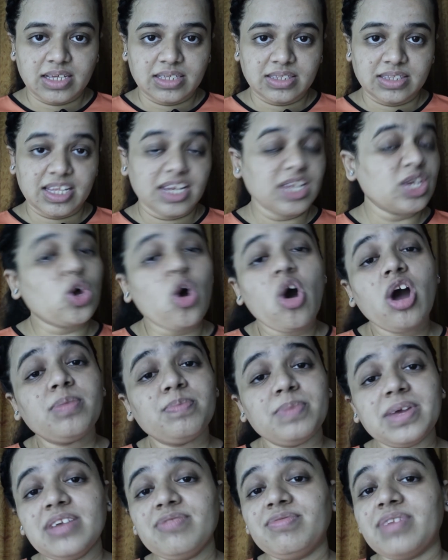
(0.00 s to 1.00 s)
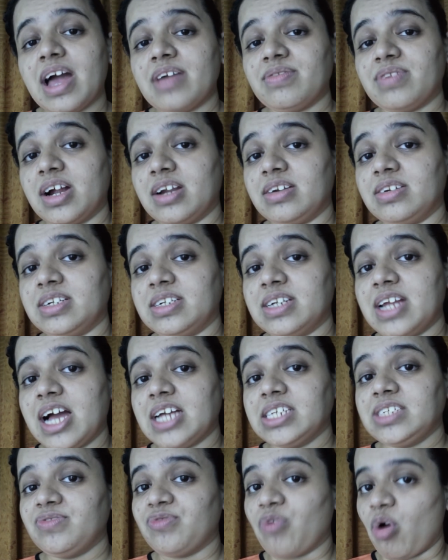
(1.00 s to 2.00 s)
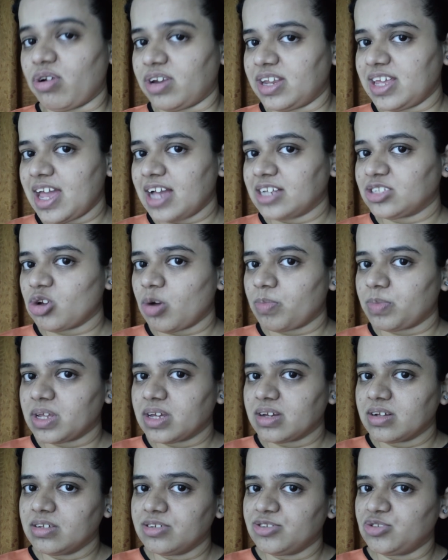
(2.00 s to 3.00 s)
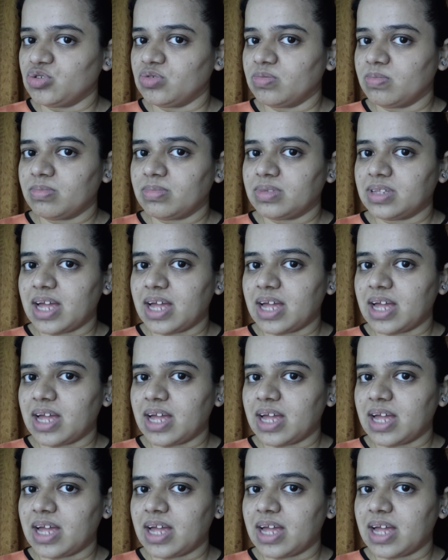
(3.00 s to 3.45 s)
The Nikon B500 has 40x optical zoom,